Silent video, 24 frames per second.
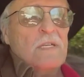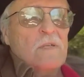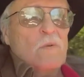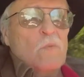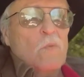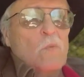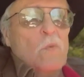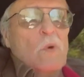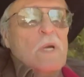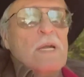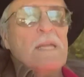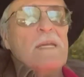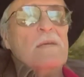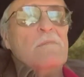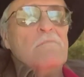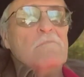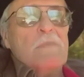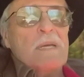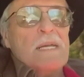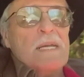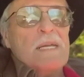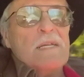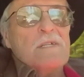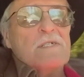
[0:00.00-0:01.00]
what it
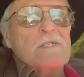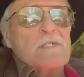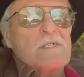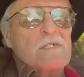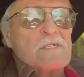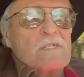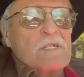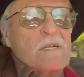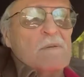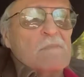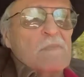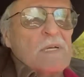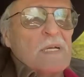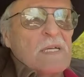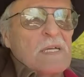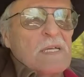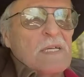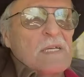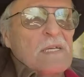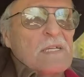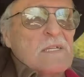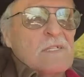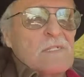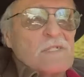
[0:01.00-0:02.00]
means to
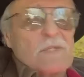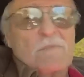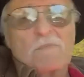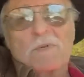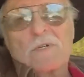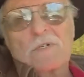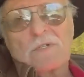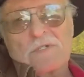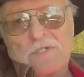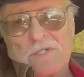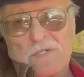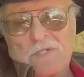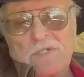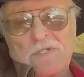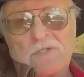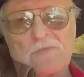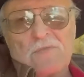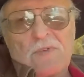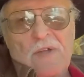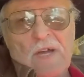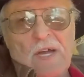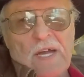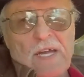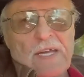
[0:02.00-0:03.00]
somebody is the person who's
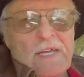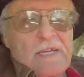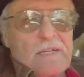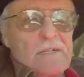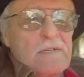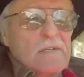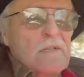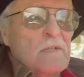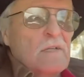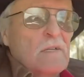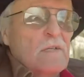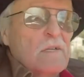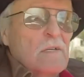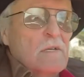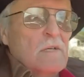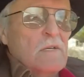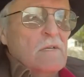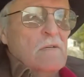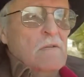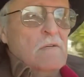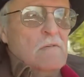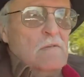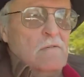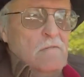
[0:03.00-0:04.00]
flying it.
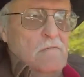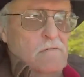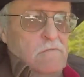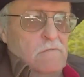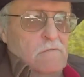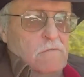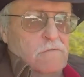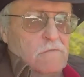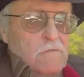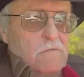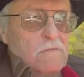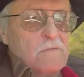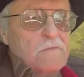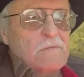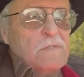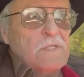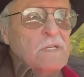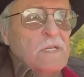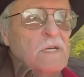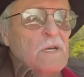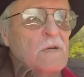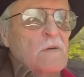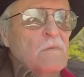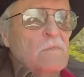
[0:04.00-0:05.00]

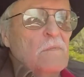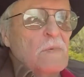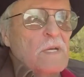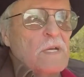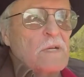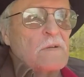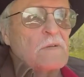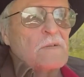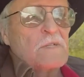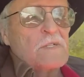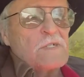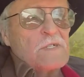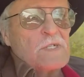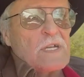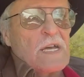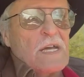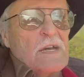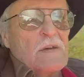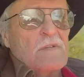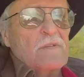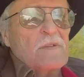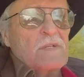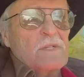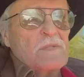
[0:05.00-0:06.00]
You know, here in the
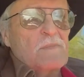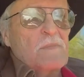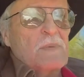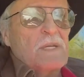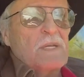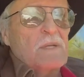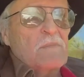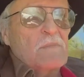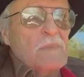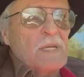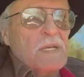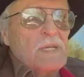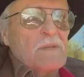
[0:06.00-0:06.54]
South, it's been a big